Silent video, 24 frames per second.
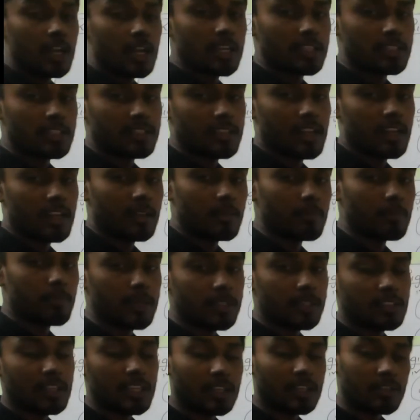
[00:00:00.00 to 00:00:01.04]
understand,
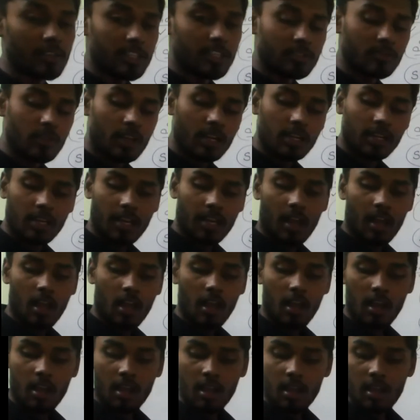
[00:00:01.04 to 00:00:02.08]
best liquid is water.
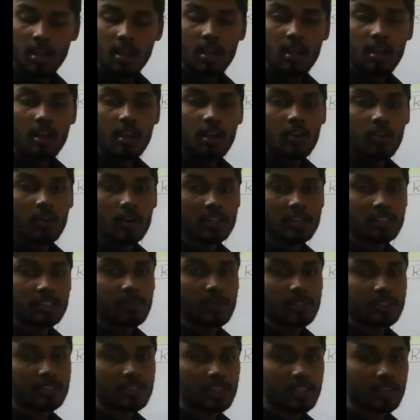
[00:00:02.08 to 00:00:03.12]
What is the
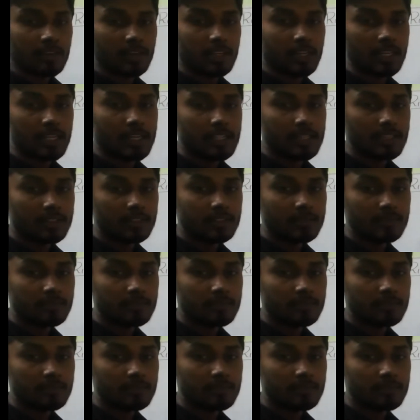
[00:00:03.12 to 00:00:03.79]
best liquid?